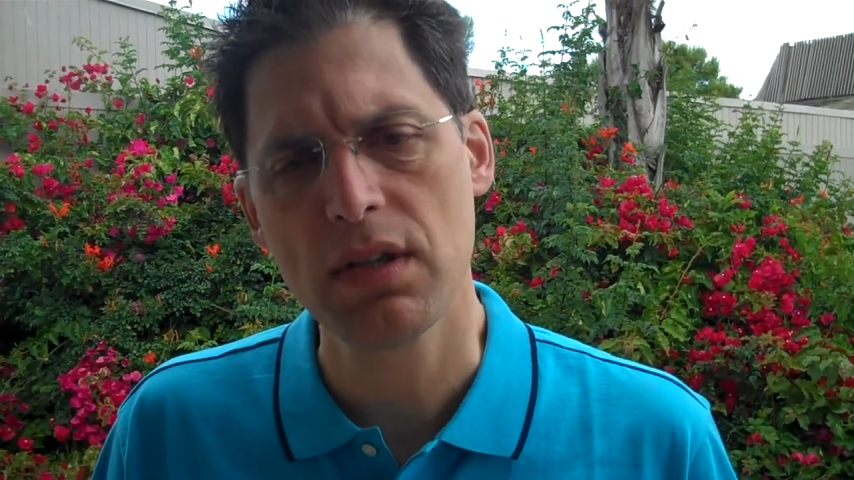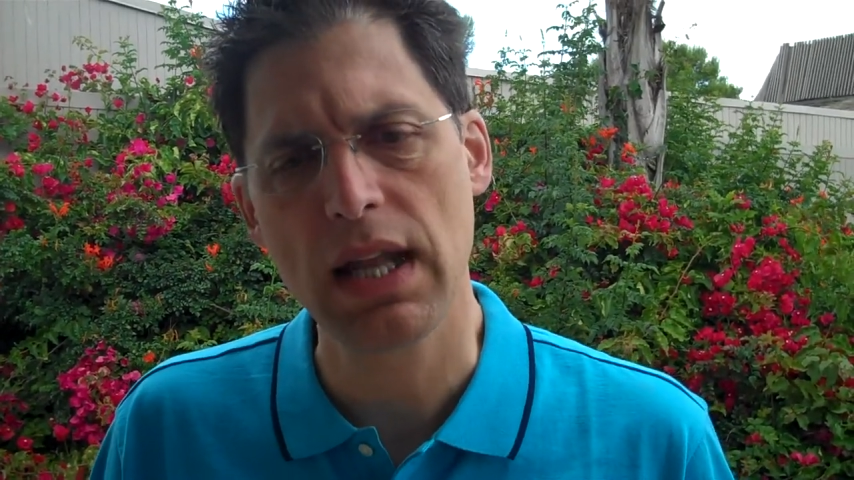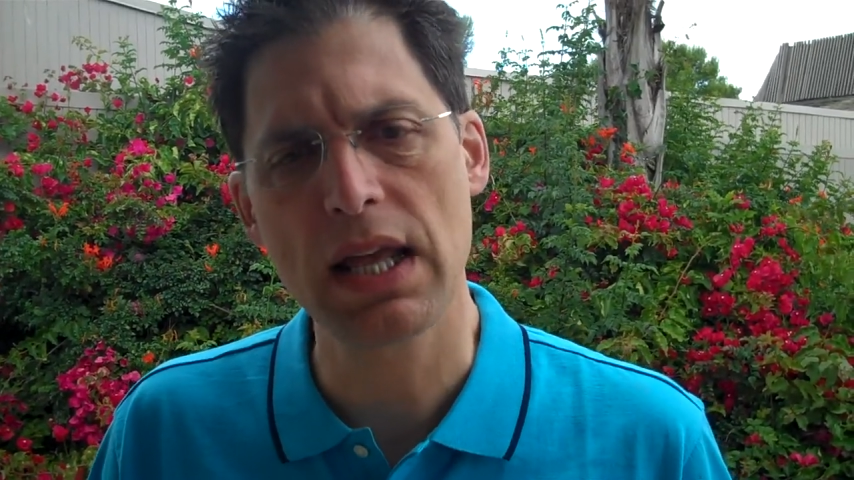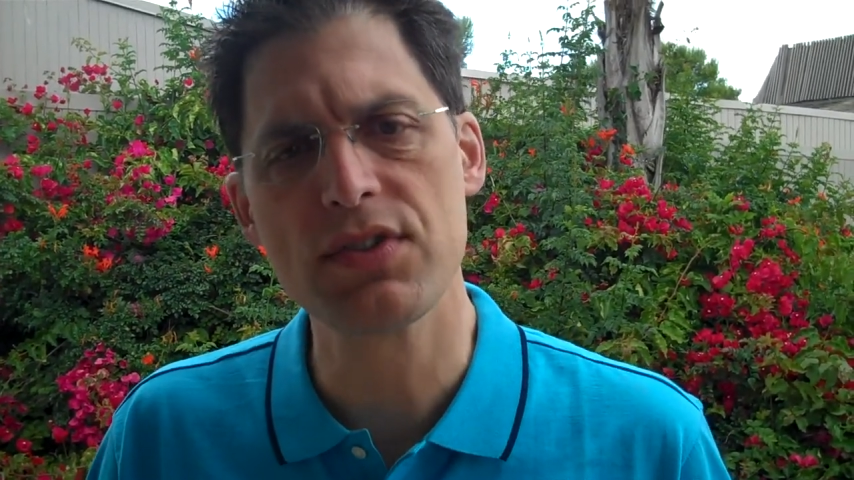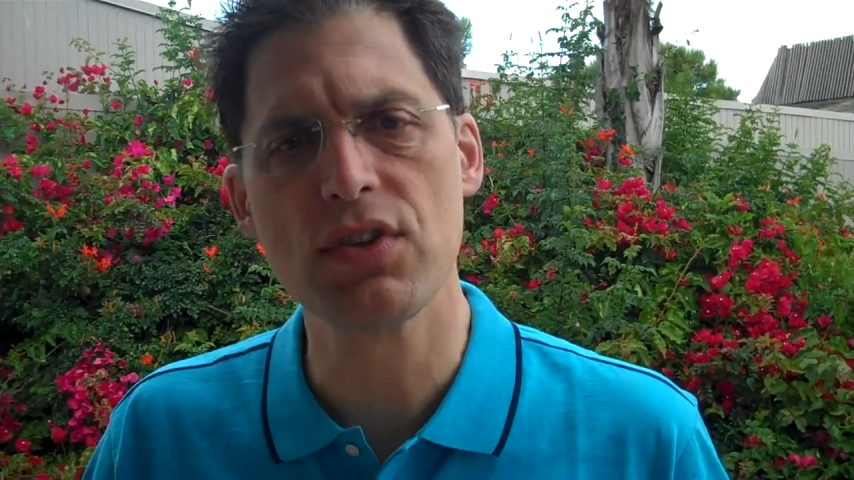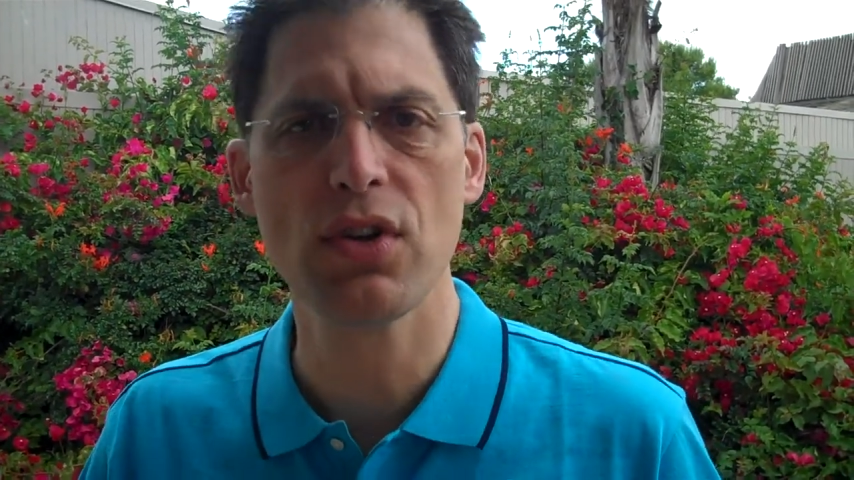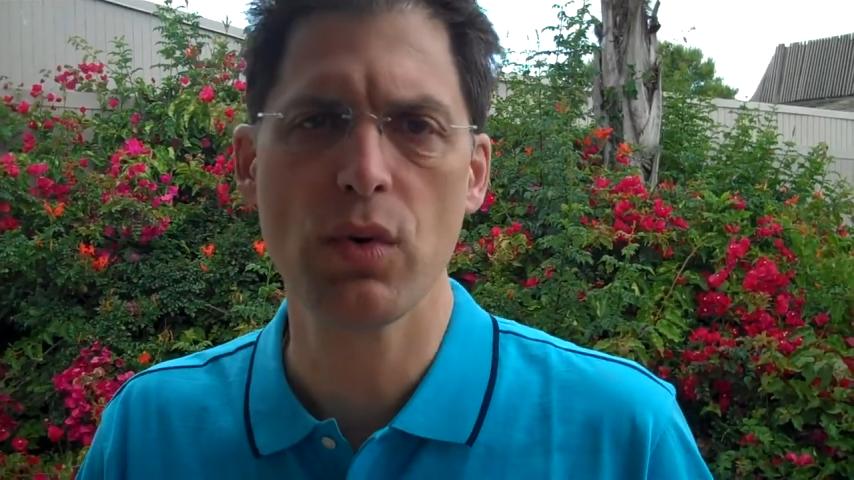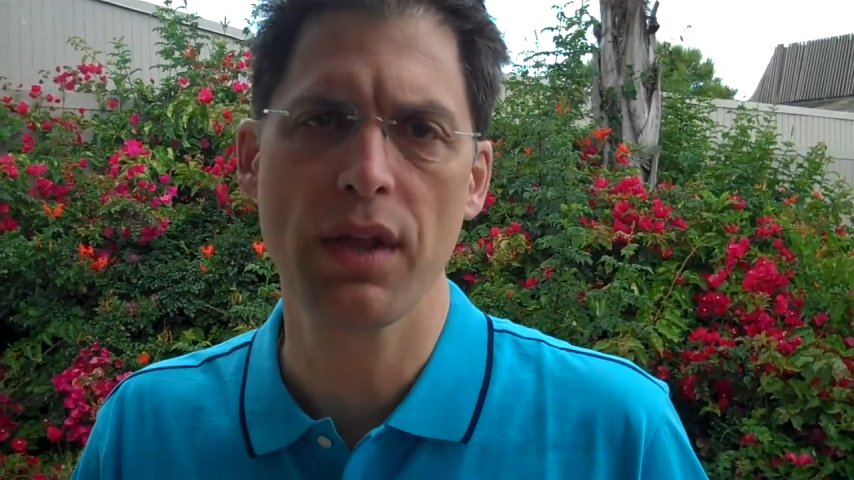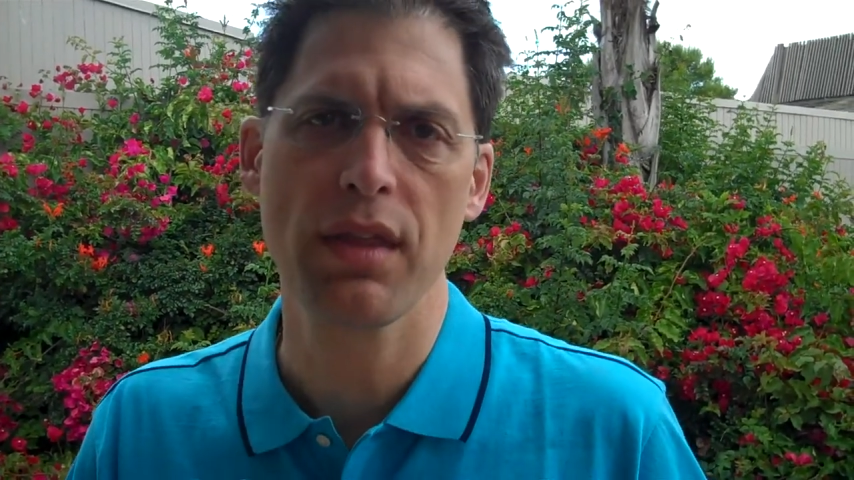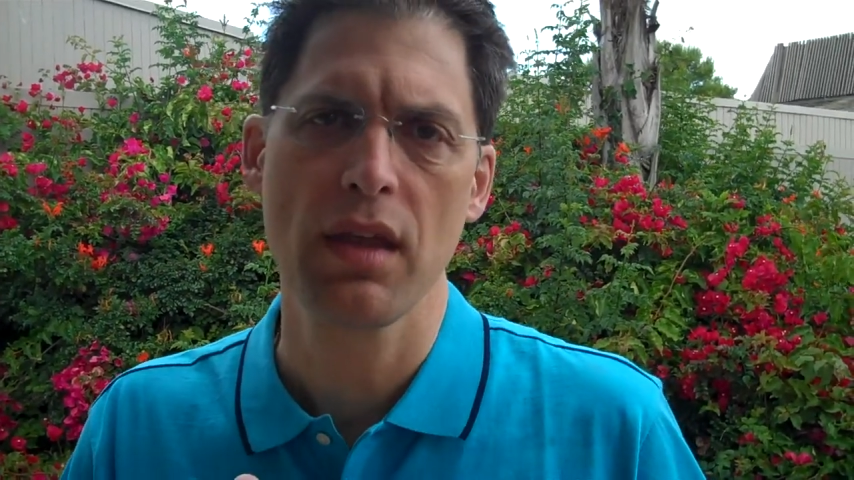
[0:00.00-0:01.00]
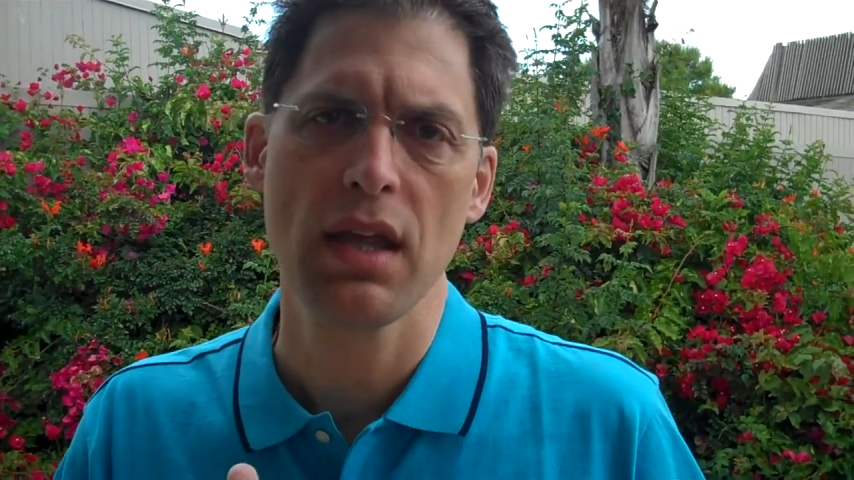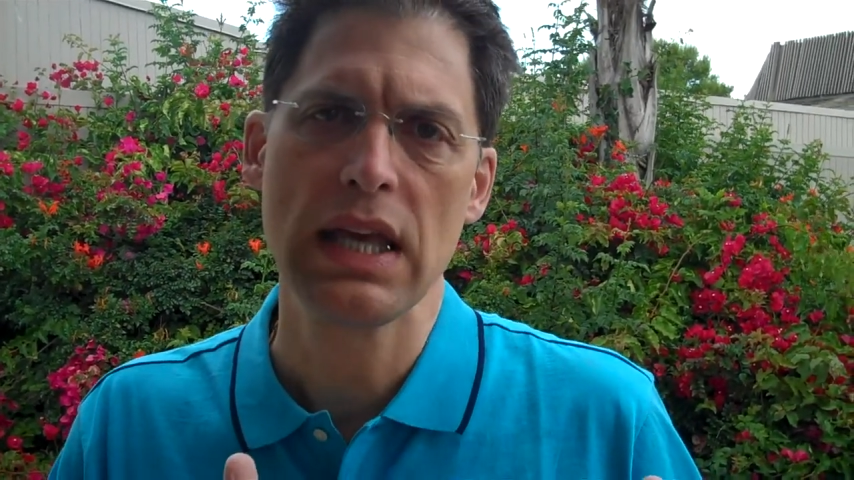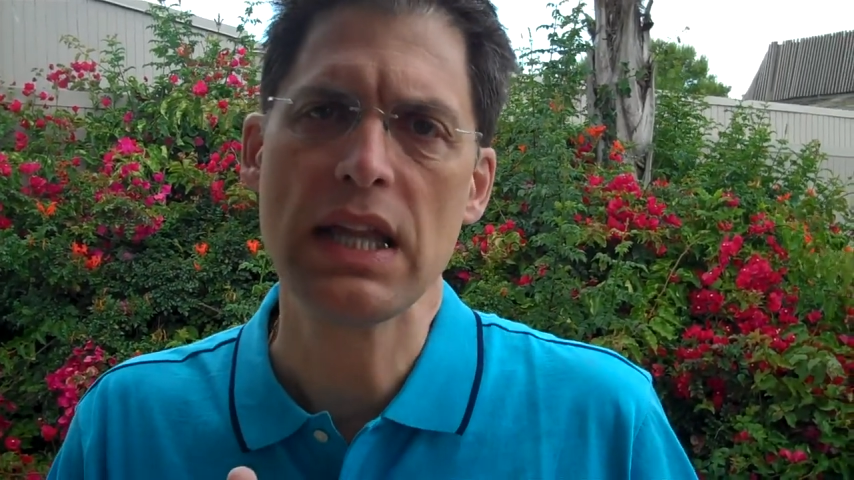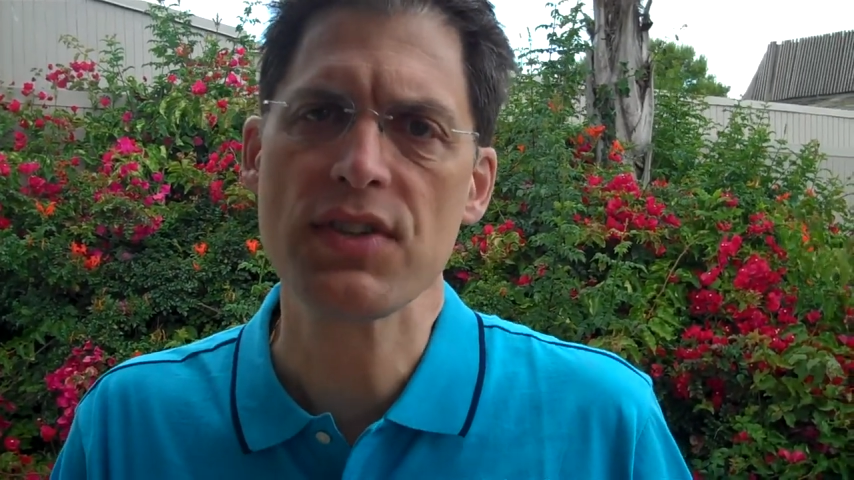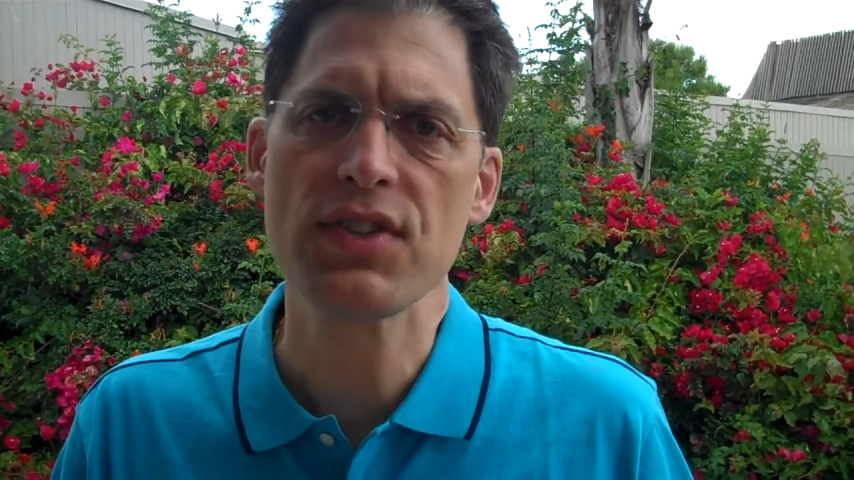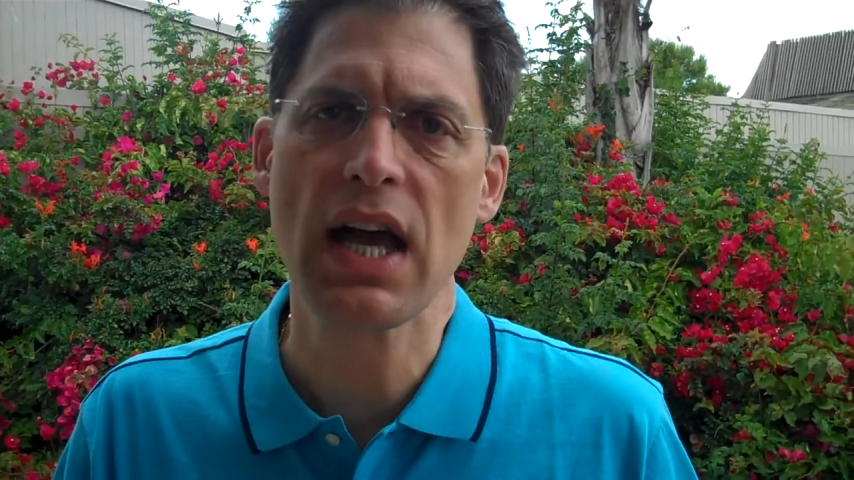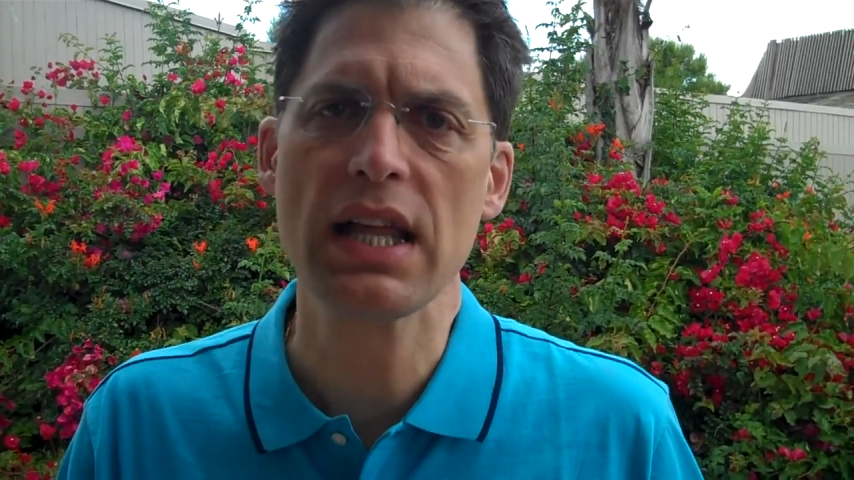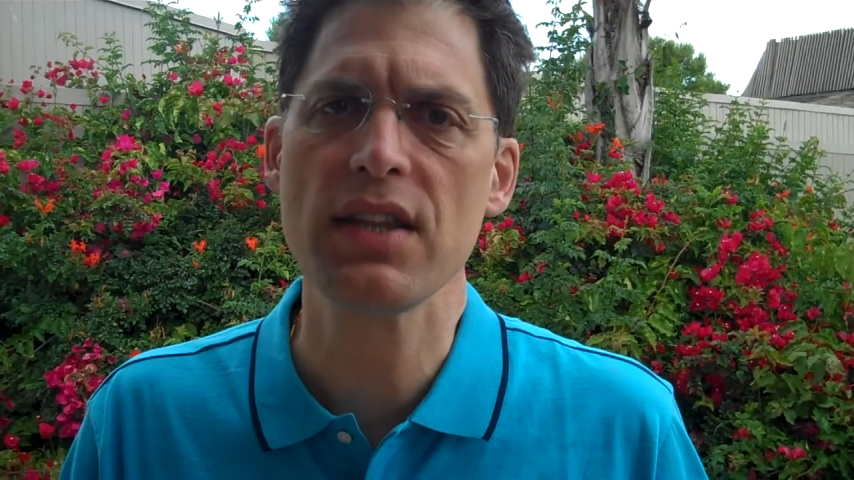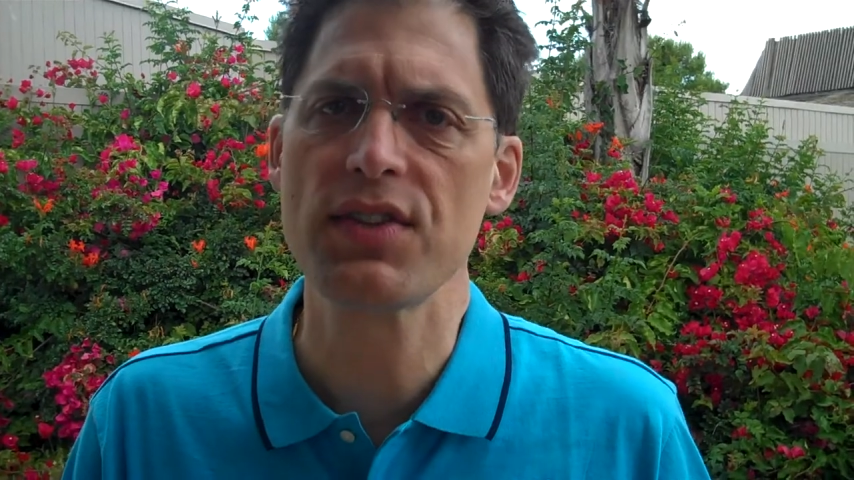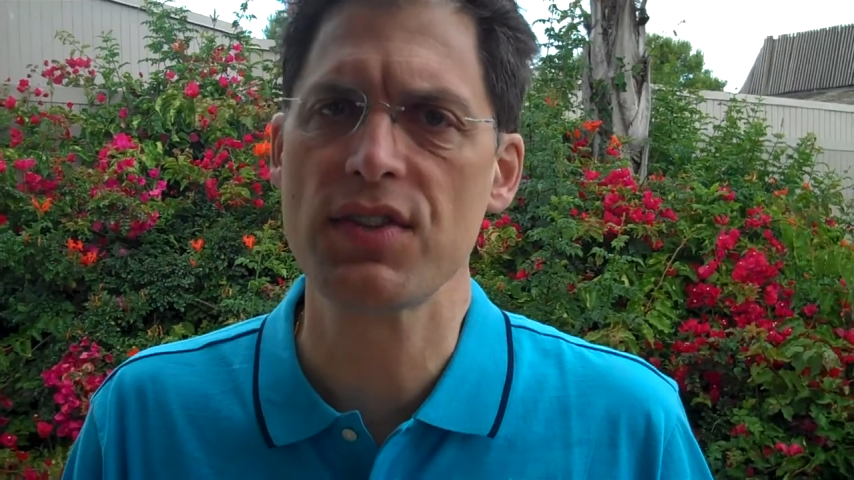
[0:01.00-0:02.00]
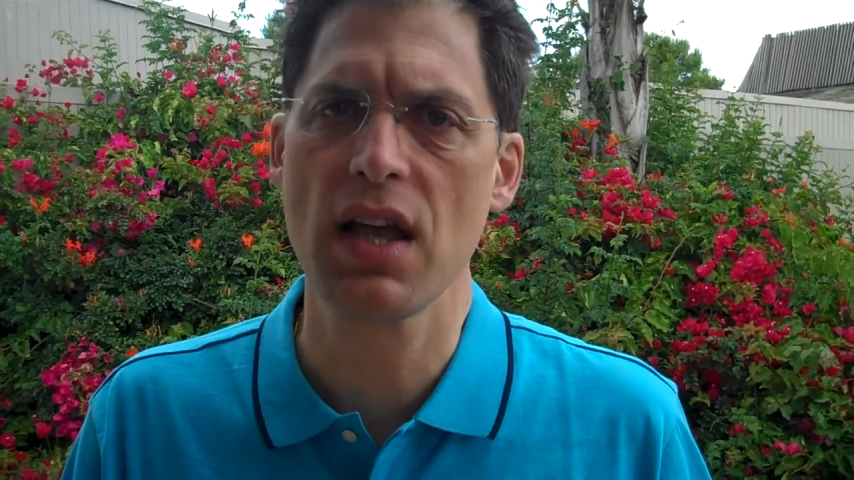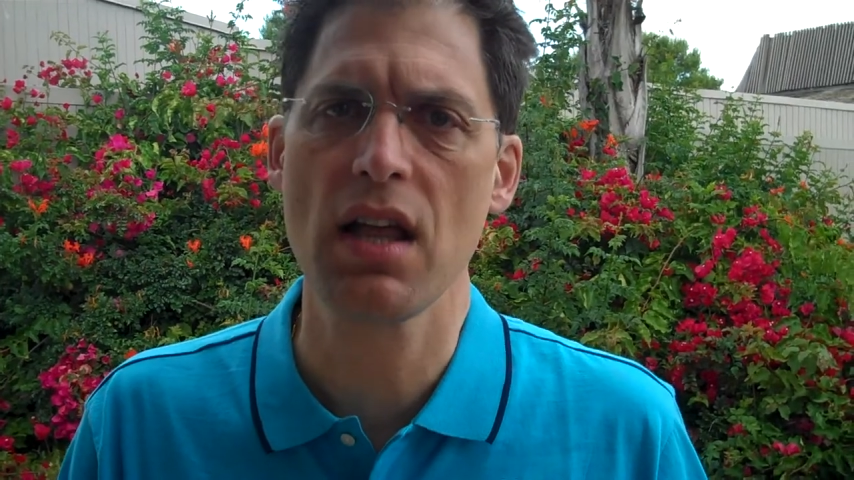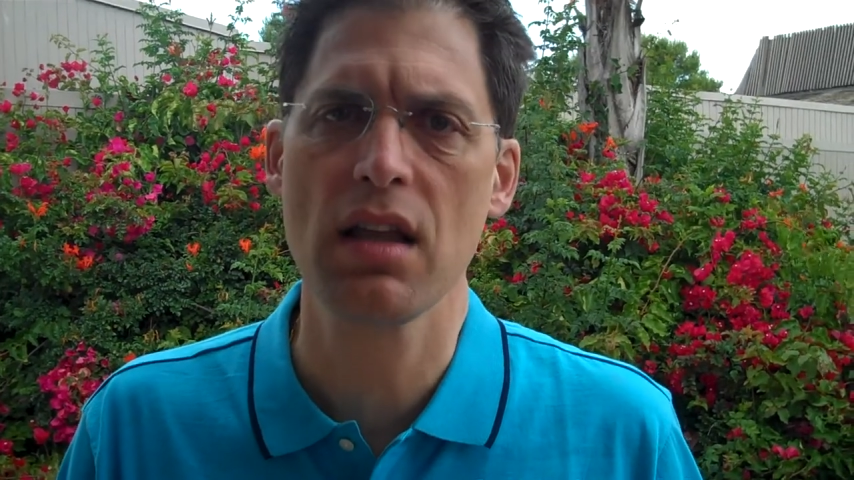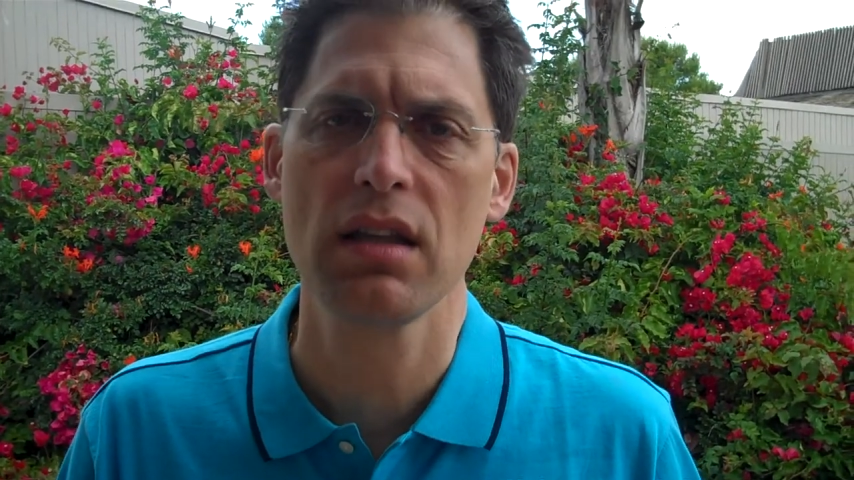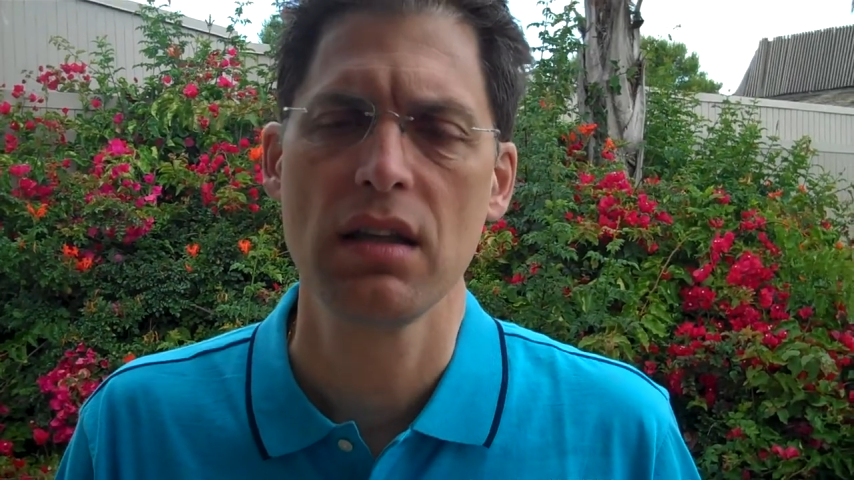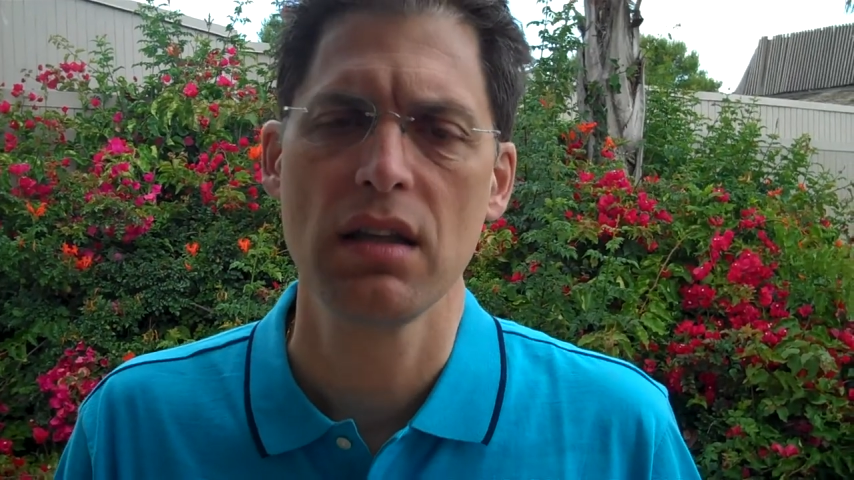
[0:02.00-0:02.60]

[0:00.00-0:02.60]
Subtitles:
It has to do with inside the cell